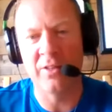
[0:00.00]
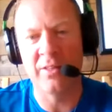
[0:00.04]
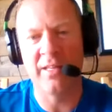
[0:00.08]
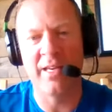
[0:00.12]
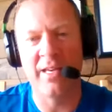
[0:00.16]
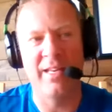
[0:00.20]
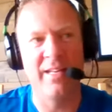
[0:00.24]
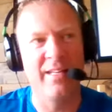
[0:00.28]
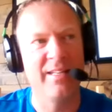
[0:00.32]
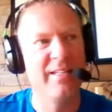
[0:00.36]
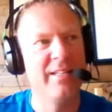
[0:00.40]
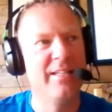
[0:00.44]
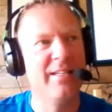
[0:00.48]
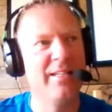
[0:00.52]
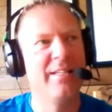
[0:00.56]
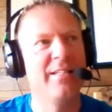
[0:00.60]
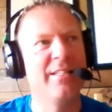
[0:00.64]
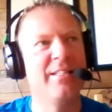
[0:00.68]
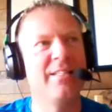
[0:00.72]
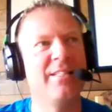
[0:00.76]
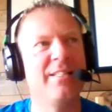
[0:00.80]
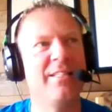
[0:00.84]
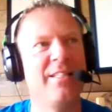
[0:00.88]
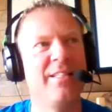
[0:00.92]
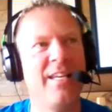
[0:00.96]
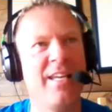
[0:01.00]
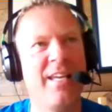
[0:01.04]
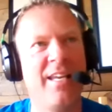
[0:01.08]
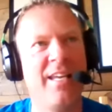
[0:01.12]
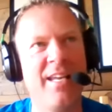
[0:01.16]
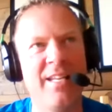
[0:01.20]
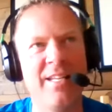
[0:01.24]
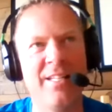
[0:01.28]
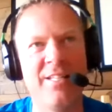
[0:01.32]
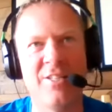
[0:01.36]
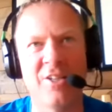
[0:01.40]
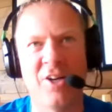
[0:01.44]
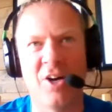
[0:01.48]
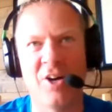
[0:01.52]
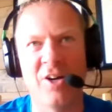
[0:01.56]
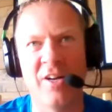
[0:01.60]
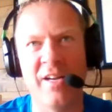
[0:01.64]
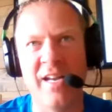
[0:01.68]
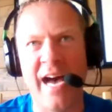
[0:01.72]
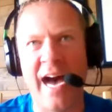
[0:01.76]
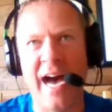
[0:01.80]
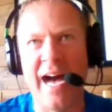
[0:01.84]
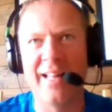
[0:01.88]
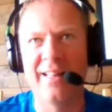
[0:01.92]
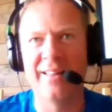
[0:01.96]
that kids are
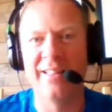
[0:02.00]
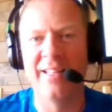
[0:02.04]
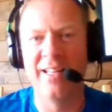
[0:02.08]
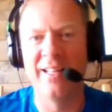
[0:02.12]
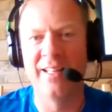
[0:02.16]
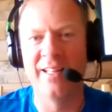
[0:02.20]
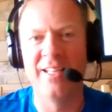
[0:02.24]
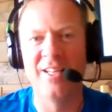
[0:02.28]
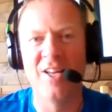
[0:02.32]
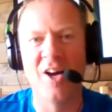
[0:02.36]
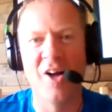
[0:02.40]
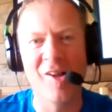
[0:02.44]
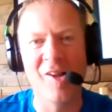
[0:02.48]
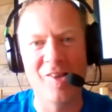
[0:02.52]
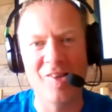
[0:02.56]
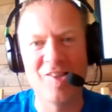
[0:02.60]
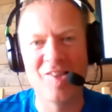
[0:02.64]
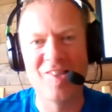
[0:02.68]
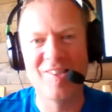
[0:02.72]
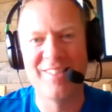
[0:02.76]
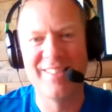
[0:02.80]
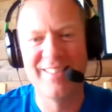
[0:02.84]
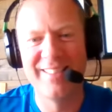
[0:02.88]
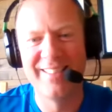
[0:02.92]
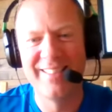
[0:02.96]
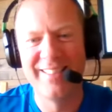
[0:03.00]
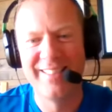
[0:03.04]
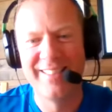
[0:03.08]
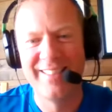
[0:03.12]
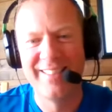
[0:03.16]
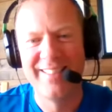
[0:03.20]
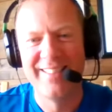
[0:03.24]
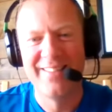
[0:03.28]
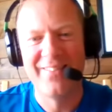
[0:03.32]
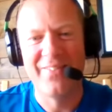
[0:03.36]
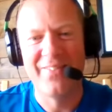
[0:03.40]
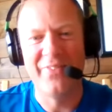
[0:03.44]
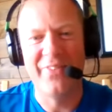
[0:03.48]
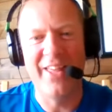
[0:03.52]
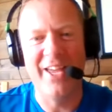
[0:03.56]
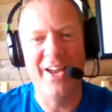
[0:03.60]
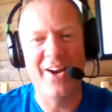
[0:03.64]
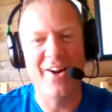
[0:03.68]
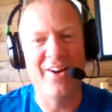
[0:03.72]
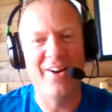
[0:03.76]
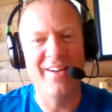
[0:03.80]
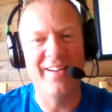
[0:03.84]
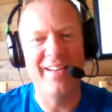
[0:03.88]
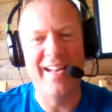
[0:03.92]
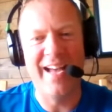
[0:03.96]
not little adults. They
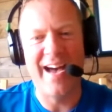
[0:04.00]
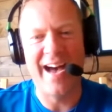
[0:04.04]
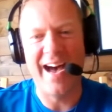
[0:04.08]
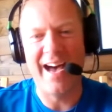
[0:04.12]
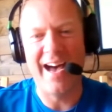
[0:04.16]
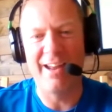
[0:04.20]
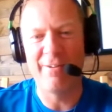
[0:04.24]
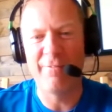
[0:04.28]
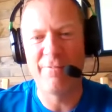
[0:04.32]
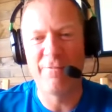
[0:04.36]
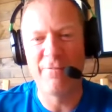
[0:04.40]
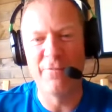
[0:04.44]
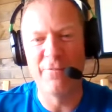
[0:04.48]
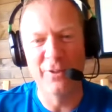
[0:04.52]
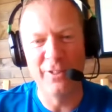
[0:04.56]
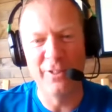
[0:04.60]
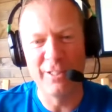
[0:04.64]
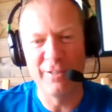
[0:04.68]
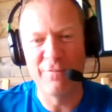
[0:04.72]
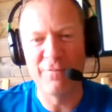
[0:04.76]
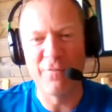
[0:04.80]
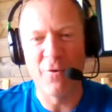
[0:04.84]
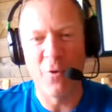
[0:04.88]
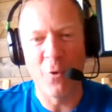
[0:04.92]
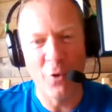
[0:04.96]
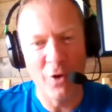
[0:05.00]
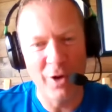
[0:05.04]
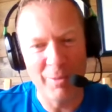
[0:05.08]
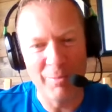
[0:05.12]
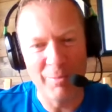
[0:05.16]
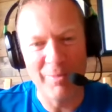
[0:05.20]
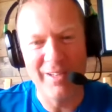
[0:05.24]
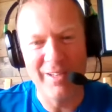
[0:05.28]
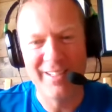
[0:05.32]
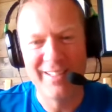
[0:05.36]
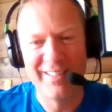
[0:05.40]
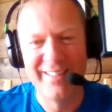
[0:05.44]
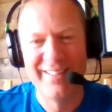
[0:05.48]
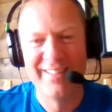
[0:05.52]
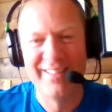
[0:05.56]
are not fully formed.